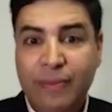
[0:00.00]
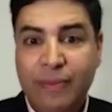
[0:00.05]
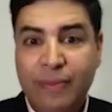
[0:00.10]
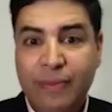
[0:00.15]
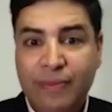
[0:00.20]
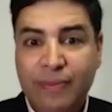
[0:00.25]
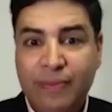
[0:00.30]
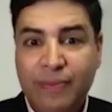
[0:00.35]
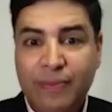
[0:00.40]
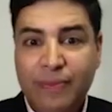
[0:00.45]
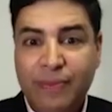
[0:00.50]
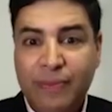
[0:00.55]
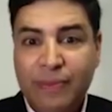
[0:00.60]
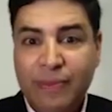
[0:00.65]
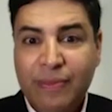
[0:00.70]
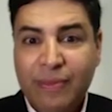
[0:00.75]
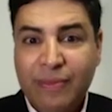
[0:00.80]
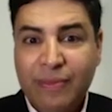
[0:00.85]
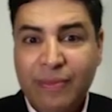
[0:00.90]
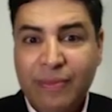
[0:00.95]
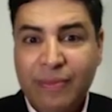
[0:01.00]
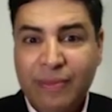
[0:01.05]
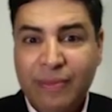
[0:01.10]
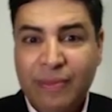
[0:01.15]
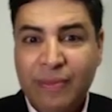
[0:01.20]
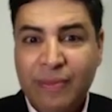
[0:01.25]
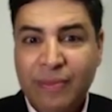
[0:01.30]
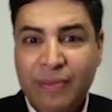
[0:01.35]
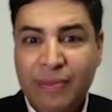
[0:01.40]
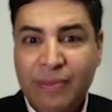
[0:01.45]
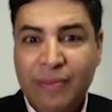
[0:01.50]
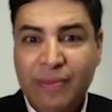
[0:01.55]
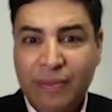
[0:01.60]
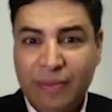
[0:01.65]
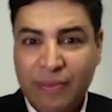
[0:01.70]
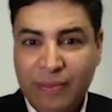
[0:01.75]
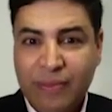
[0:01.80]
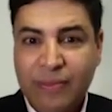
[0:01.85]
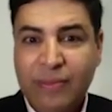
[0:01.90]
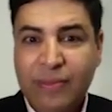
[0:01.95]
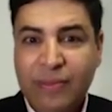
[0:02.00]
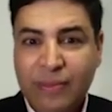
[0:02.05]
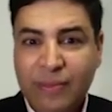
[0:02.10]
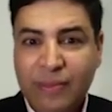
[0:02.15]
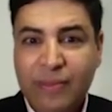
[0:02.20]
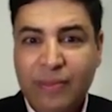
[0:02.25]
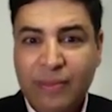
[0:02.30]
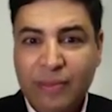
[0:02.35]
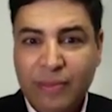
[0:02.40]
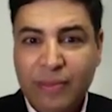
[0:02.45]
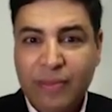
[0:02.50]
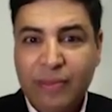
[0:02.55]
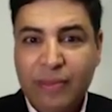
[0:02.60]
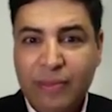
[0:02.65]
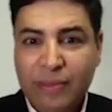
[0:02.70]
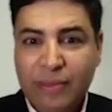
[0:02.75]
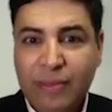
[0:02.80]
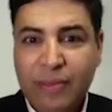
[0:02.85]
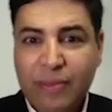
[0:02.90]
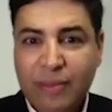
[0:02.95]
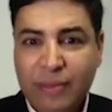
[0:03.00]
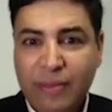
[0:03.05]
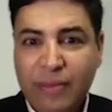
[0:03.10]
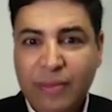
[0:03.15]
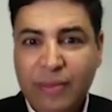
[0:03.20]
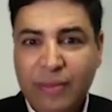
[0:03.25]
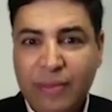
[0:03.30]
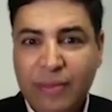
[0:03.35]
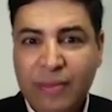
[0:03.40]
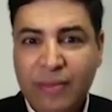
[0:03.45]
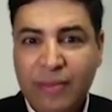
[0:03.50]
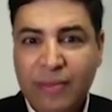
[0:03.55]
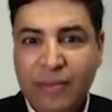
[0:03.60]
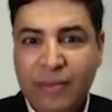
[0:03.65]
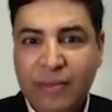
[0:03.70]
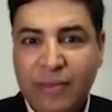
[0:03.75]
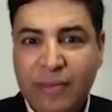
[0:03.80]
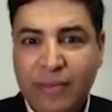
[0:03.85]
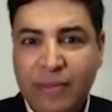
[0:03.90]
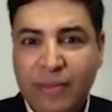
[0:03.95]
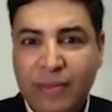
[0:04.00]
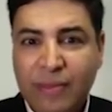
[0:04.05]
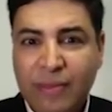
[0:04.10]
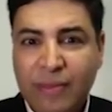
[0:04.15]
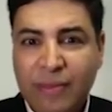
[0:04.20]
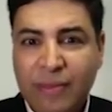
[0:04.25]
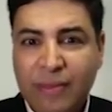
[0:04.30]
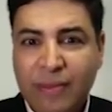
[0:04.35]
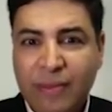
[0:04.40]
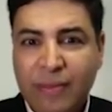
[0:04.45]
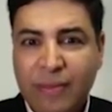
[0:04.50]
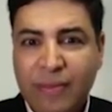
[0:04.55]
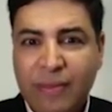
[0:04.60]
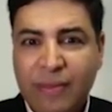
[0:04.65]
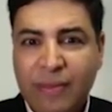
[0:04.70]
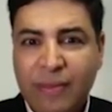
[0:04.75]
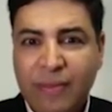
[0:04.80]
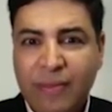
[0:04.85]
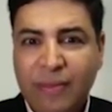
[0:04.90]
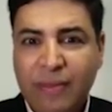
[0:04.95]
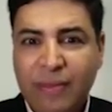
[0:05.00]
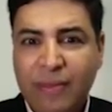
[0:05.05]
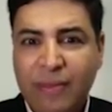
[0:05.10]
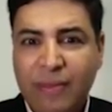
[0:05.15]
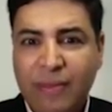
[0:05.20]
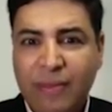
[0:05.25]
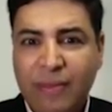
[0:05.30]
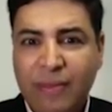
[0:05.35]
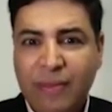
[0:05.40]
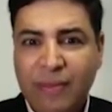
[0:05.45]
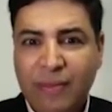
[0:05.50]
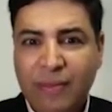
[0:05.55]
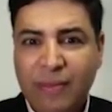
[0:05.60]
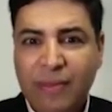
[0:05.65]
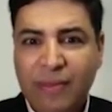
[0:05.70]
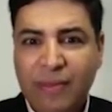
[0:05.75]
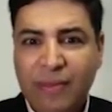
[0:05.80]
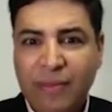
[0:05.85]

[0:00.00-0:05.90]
(silent)